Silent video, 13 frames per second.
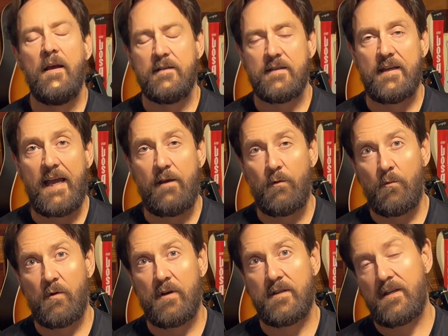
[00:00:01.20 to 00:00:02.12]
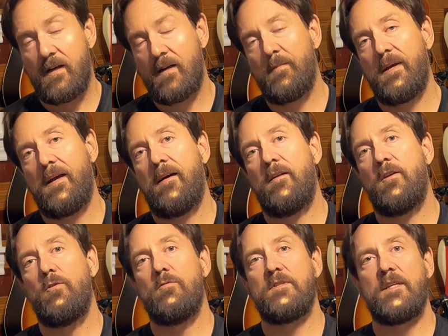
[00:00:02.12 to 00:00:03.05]
Today we want to talk about
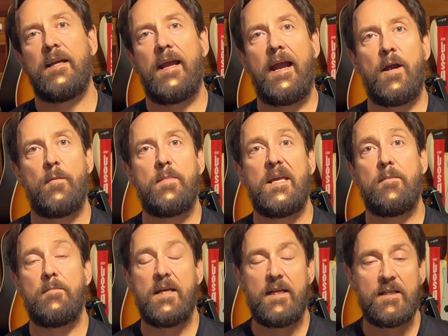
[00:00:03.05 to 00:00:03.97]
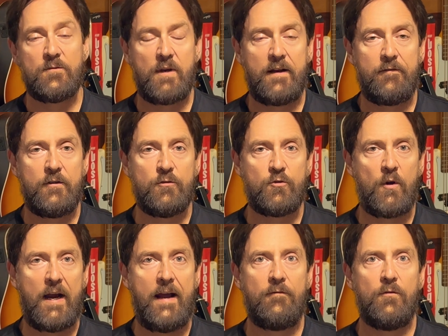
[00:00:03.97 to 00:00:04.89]
using Airbnbs whenever you
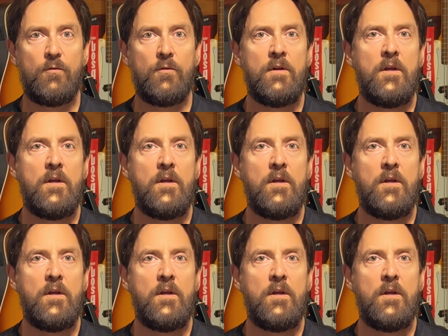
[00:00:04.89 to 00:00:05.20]
travel.